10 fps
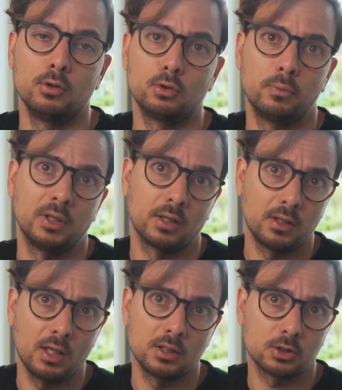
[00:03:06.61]
you need to bring a
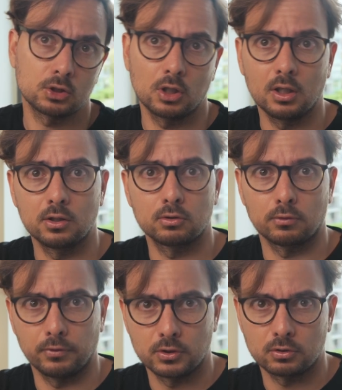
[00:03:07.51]
Danish, English
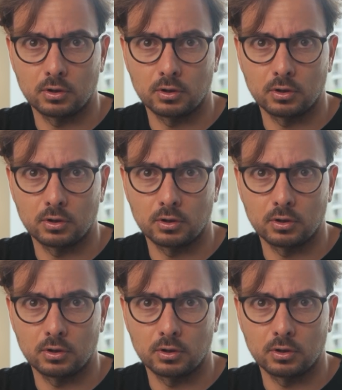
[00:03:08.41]
or French